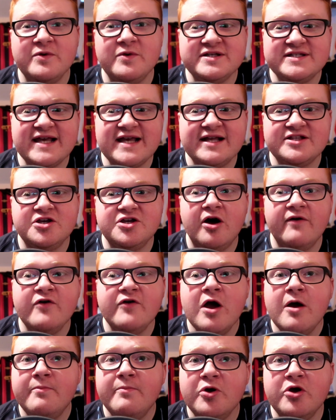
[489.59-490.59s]
we sat off.
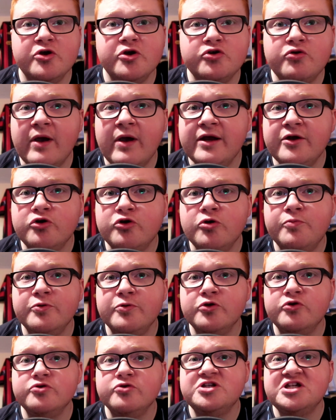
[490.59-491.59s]
Burton created a
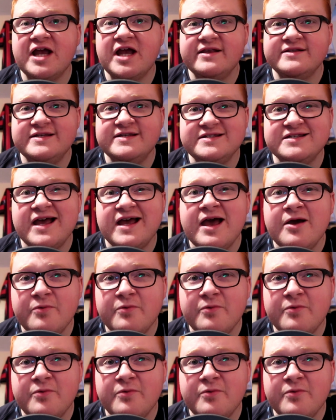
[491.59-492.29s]
couple of good chances.